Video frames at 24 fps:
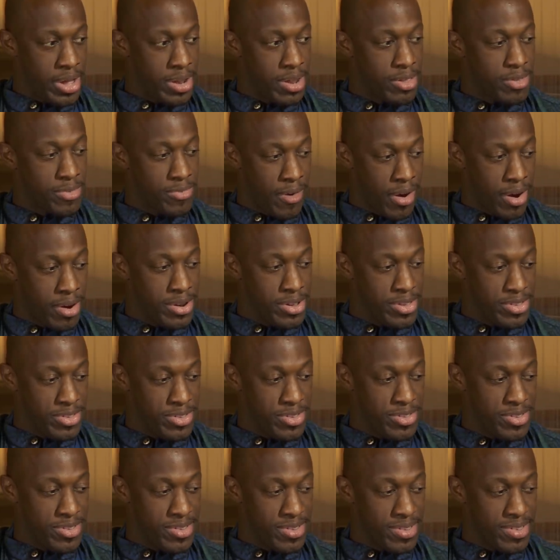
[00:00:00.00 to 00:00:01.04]
in as far
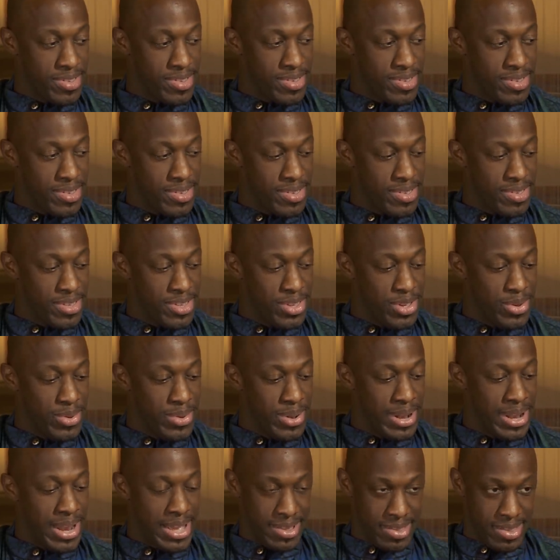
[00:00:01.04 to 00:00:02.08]
as you
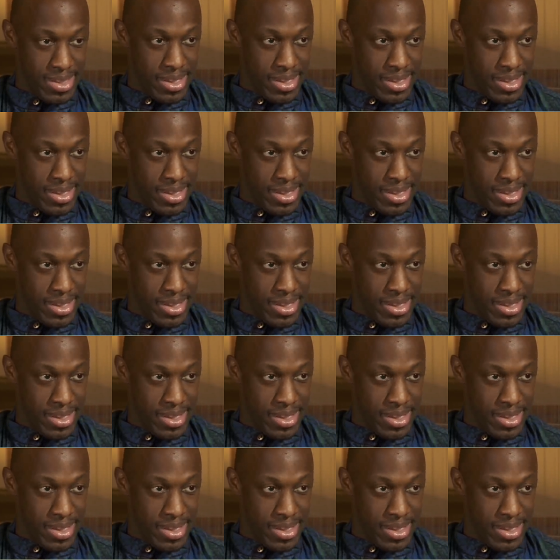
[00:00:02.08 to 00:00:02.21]
let